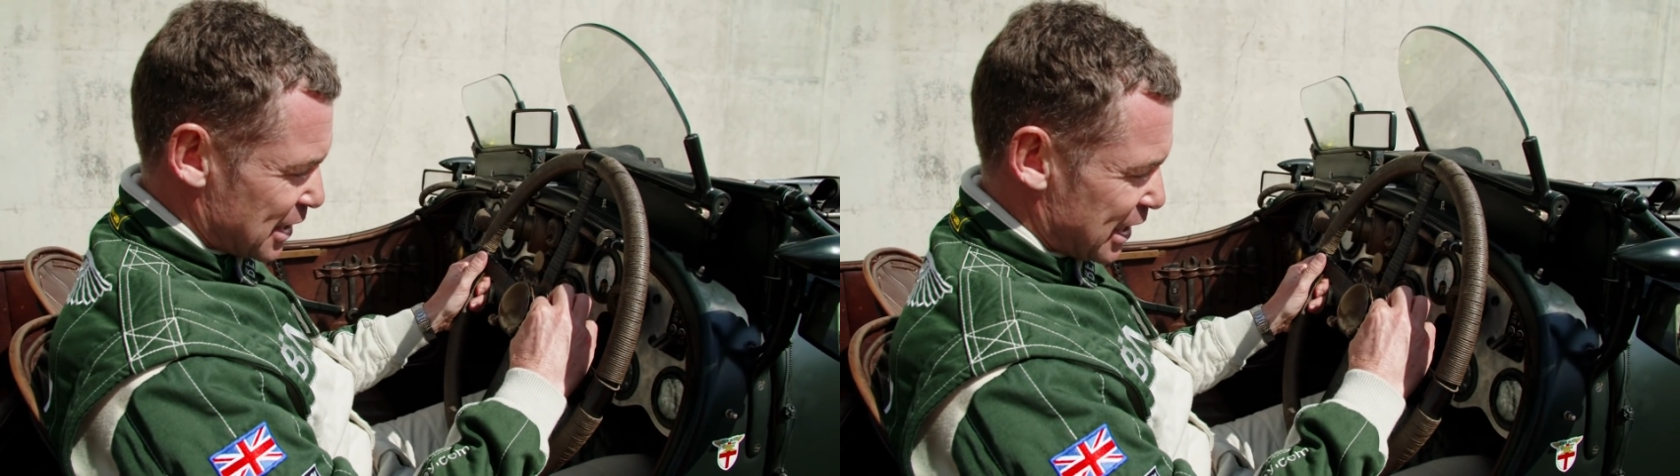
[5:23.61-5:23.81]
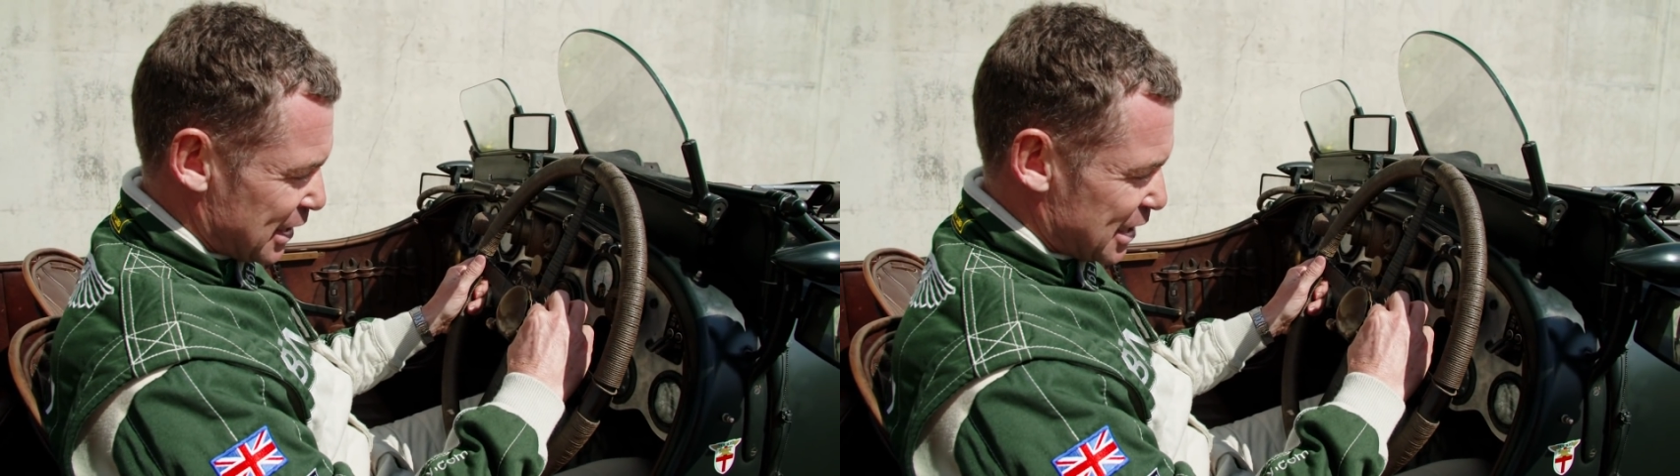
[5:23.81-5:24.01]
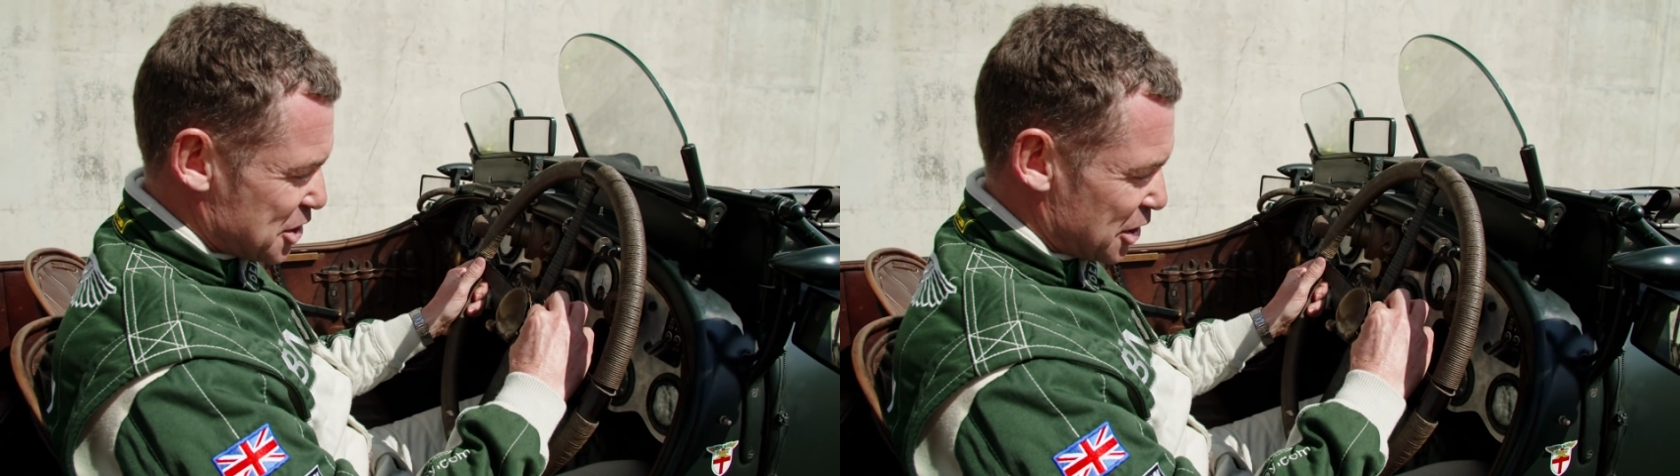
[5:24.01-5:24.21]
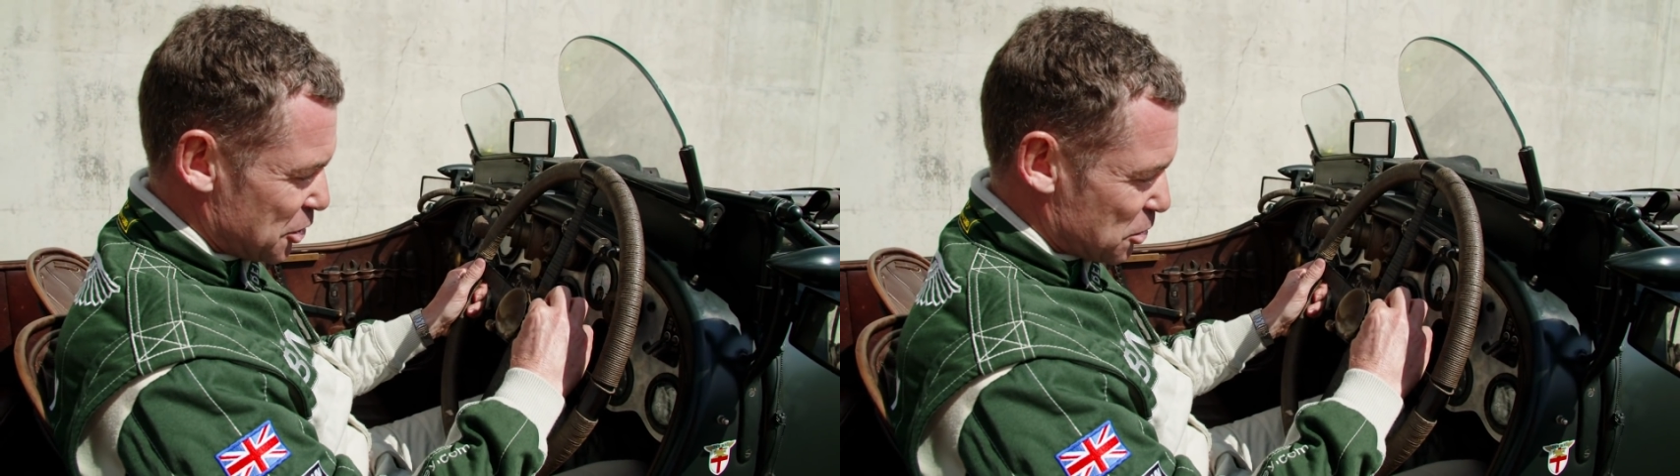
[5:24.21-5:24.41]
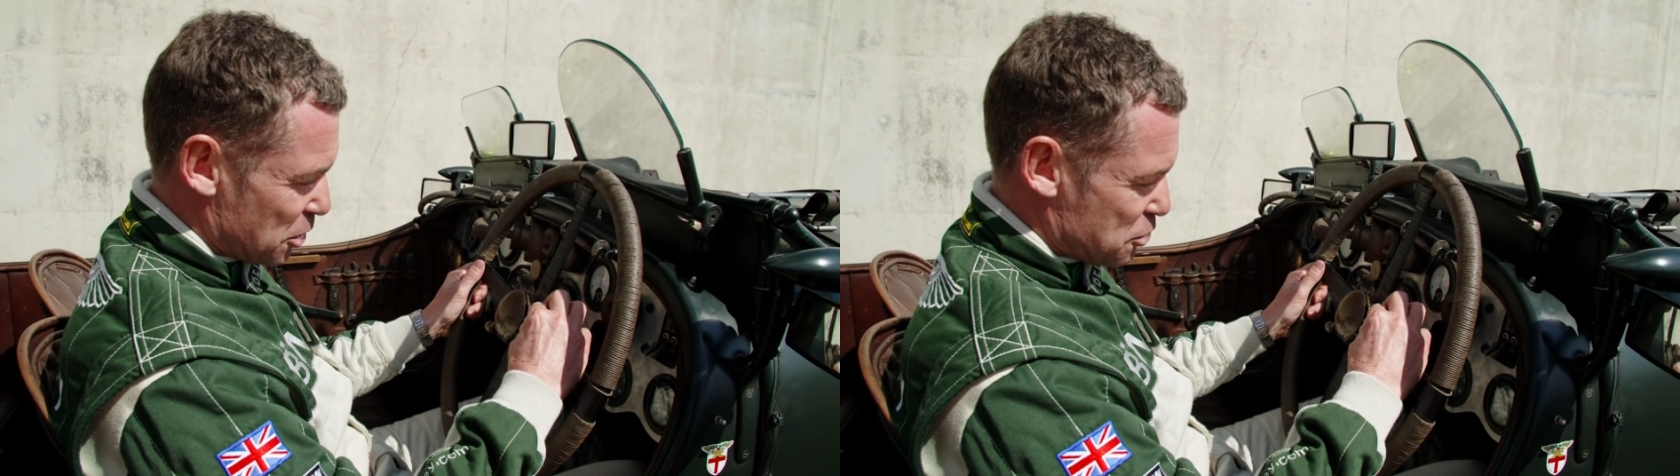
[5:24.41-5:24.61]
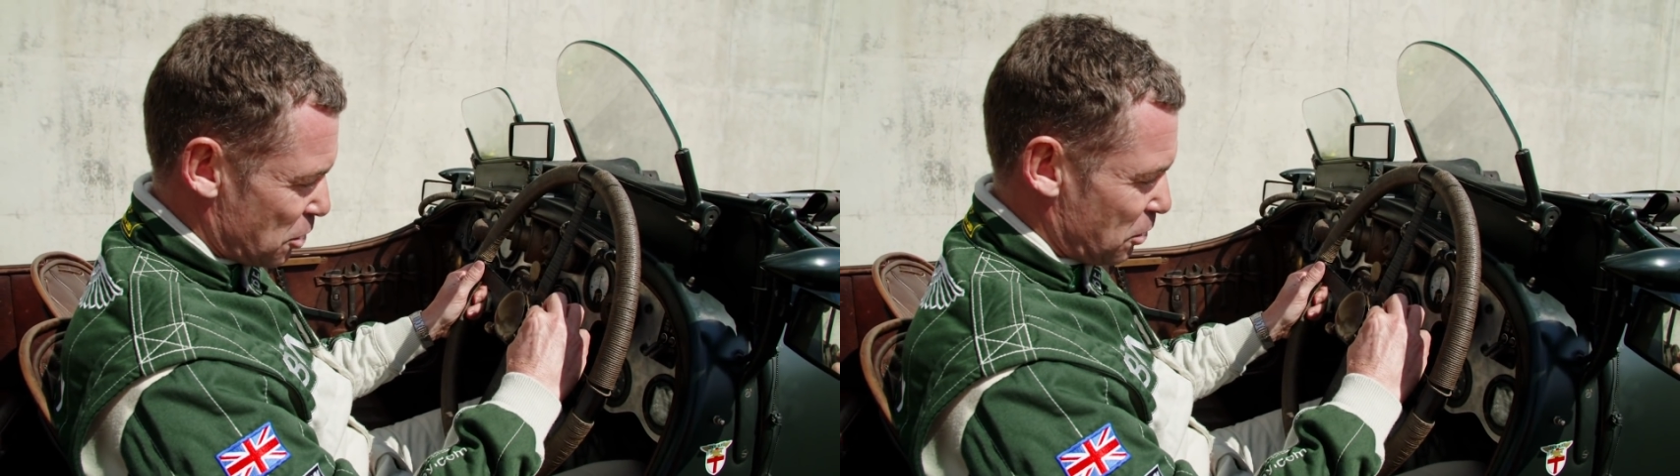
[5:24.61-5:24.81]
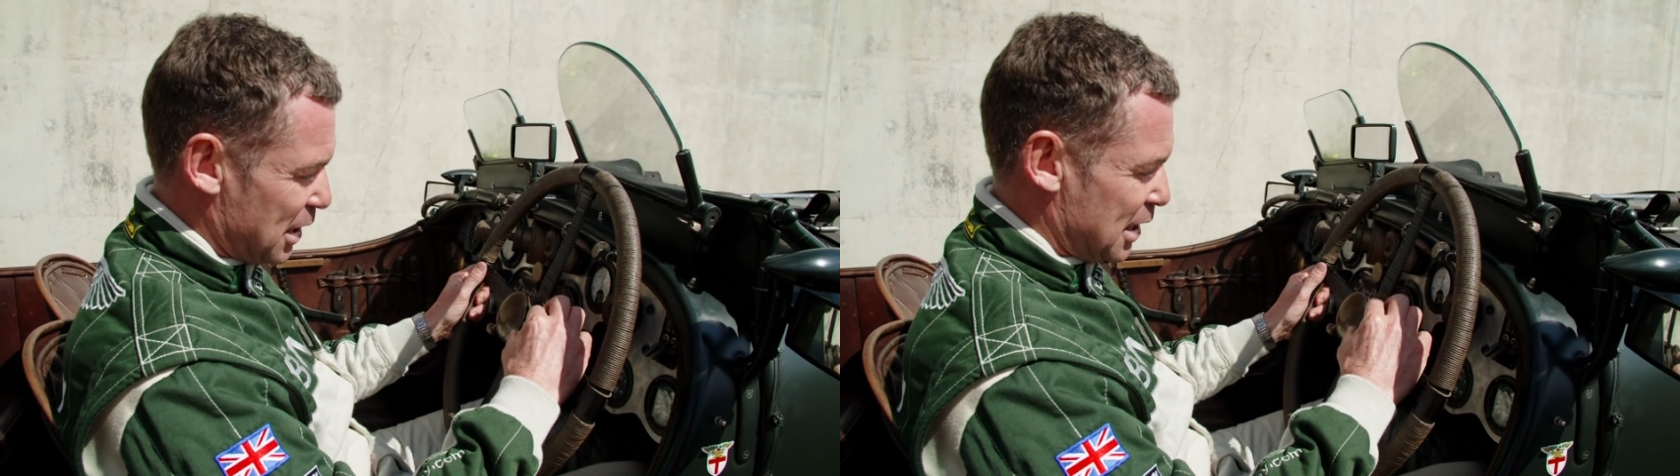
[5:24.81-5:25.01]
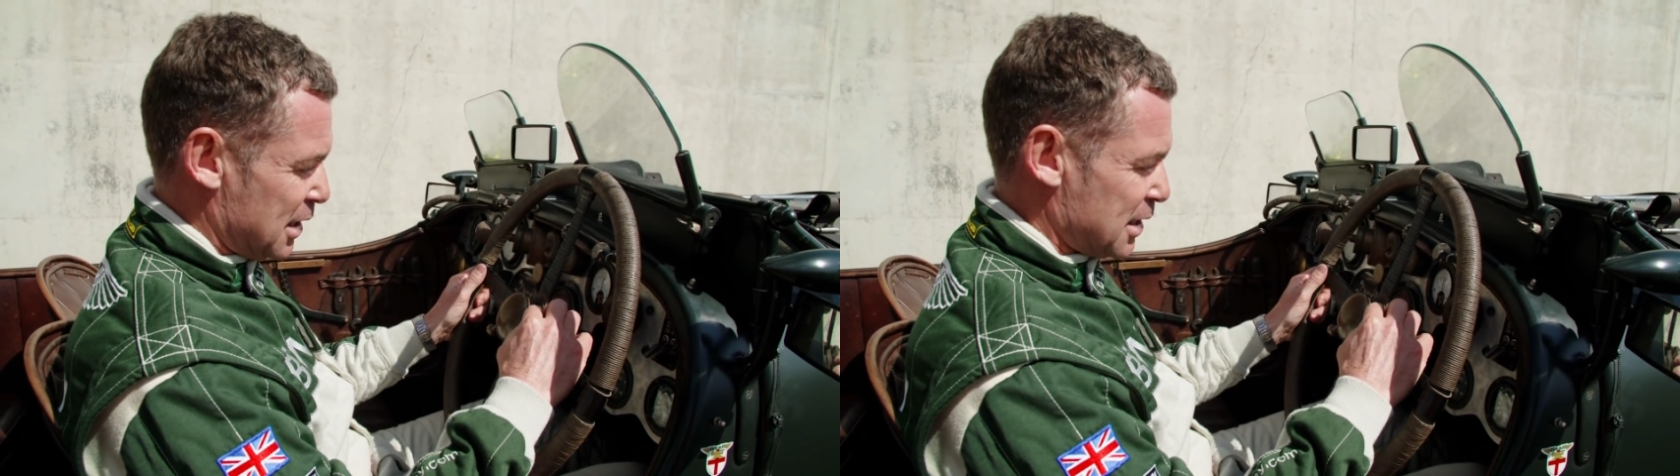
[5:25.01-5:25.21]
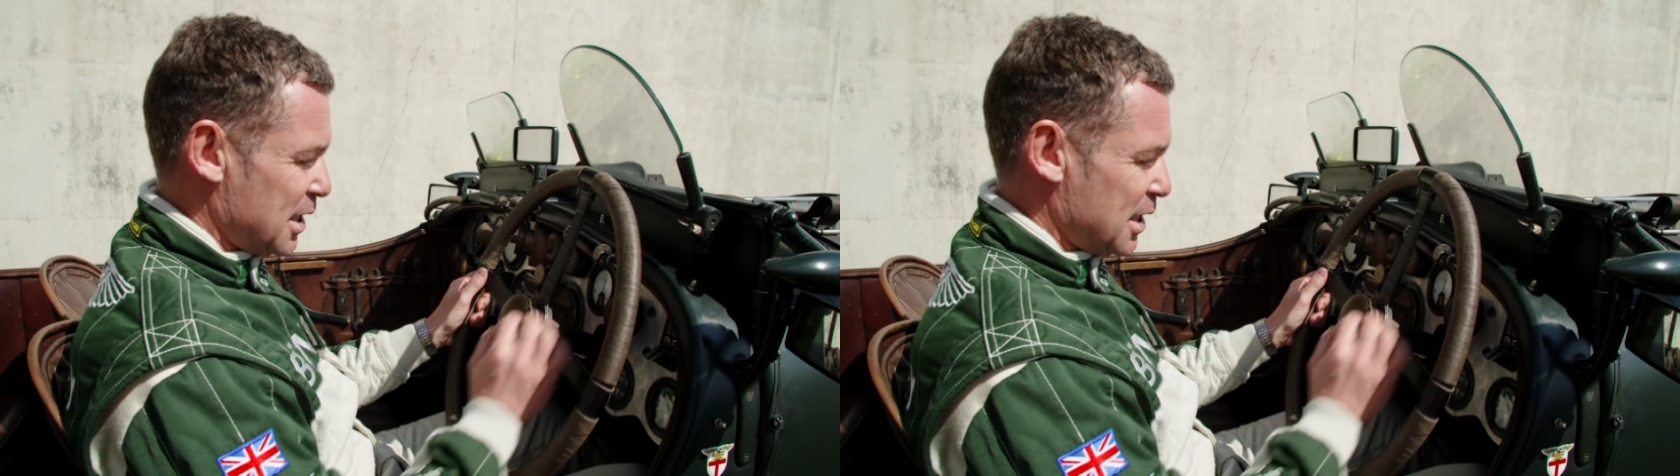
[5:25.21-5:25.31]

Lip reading: ignition you control here,